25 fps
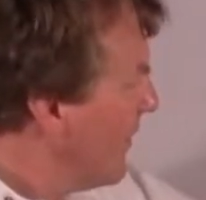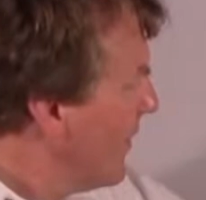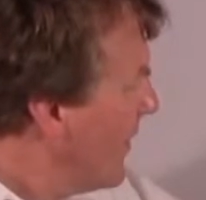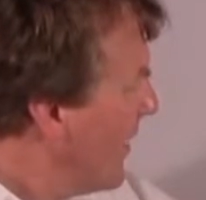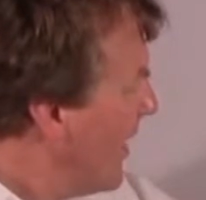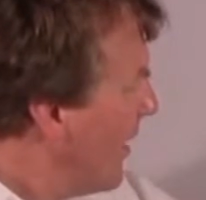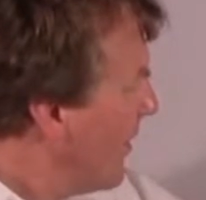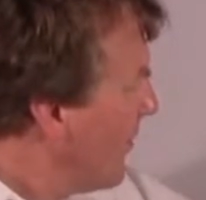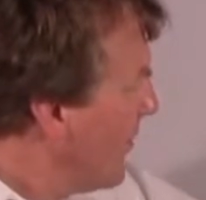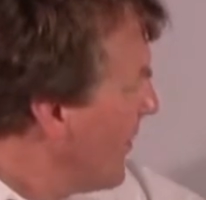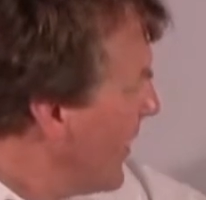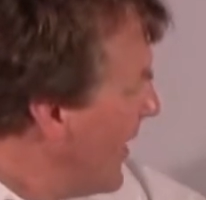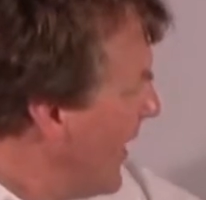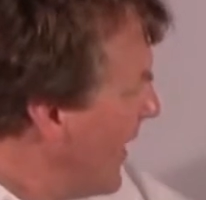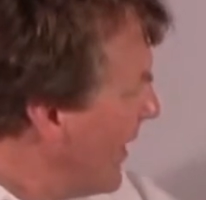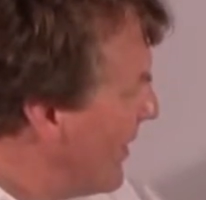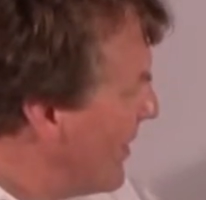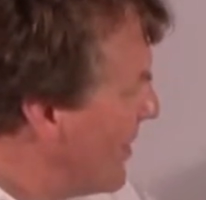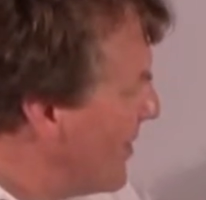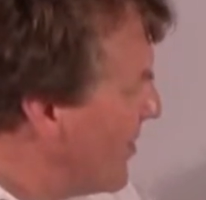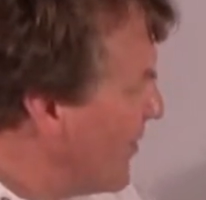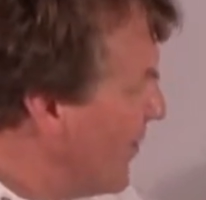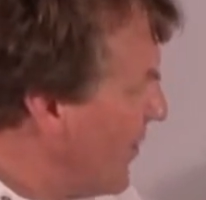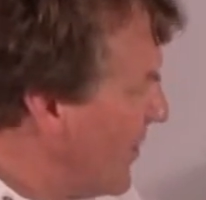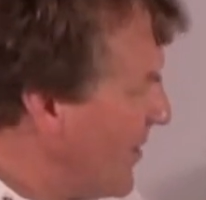Now, we got
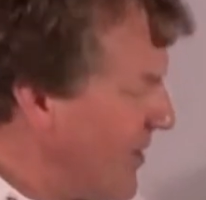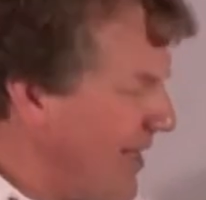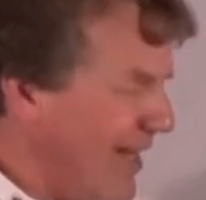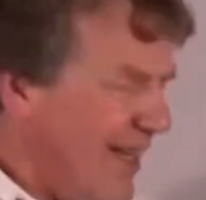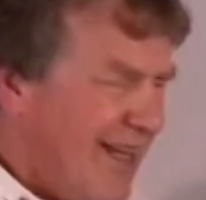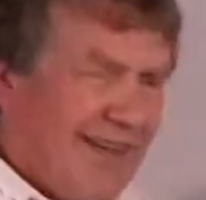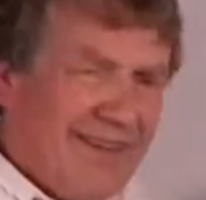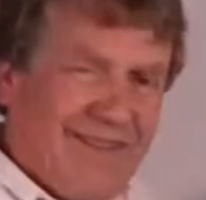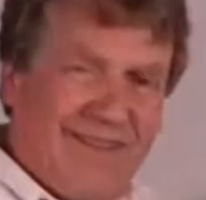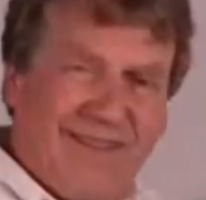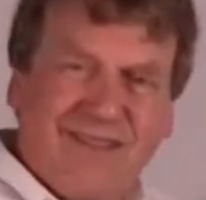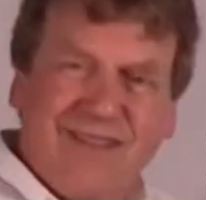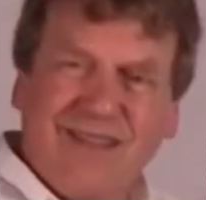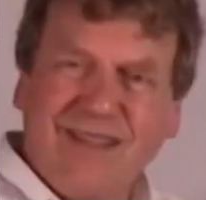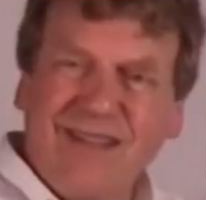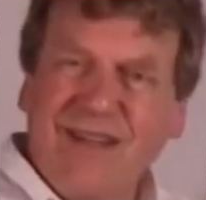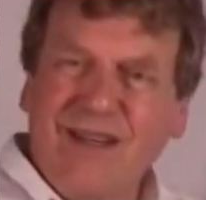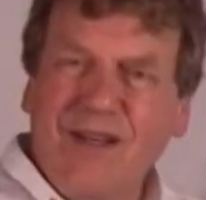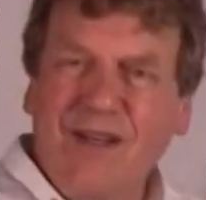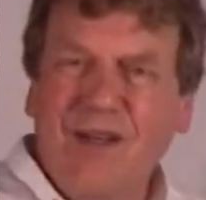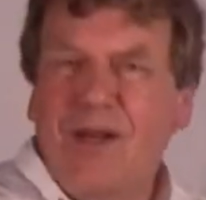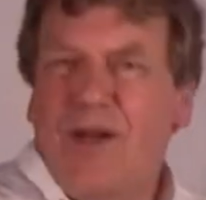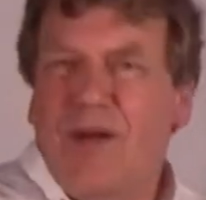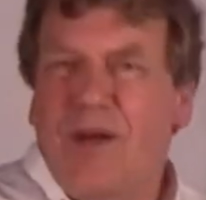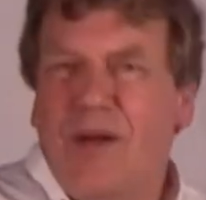these particulars,
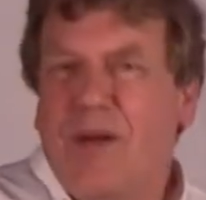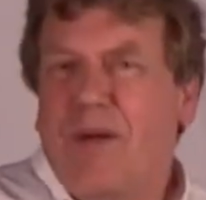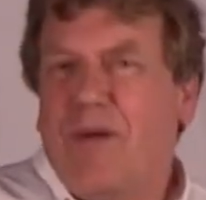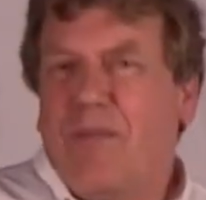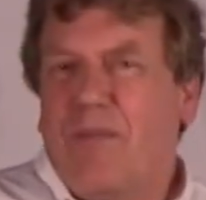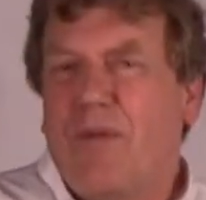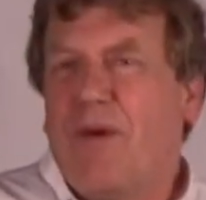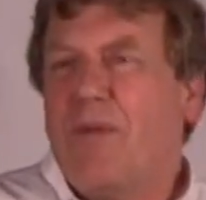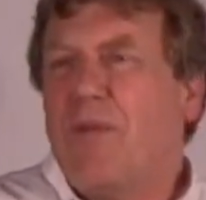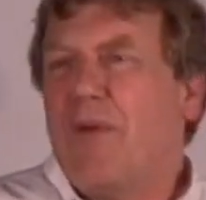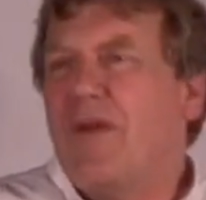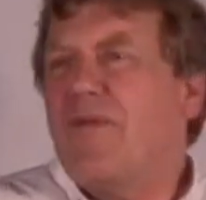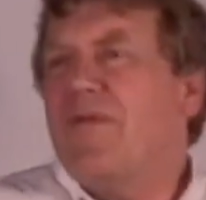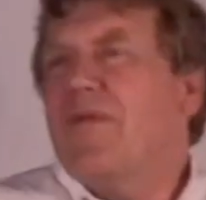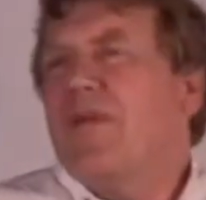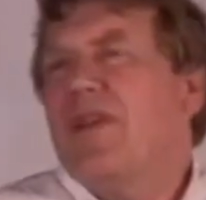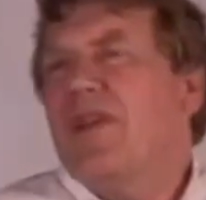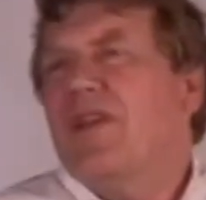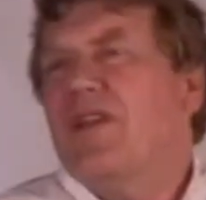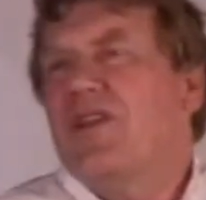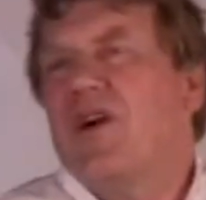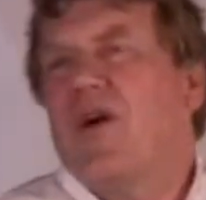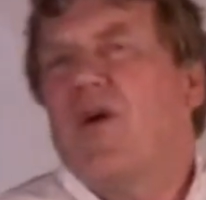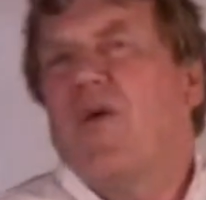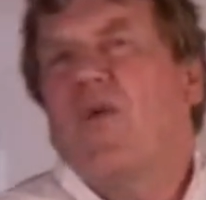but we really
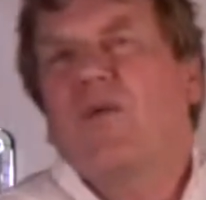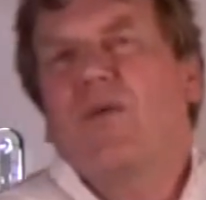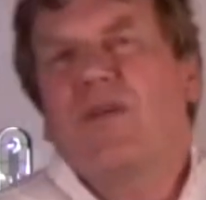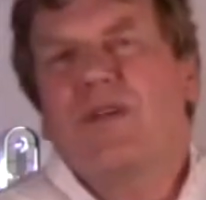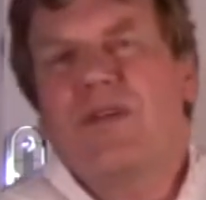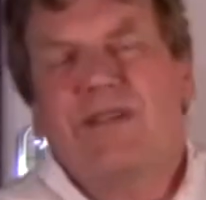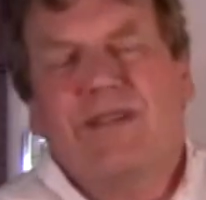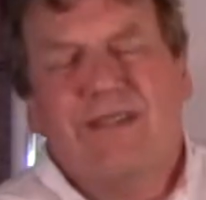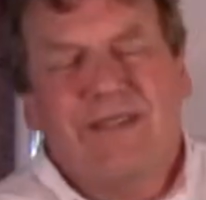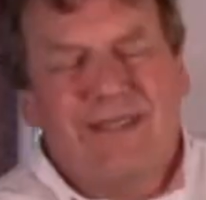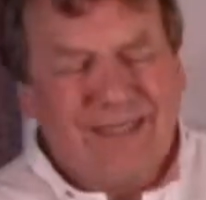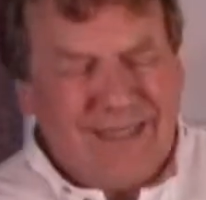don't,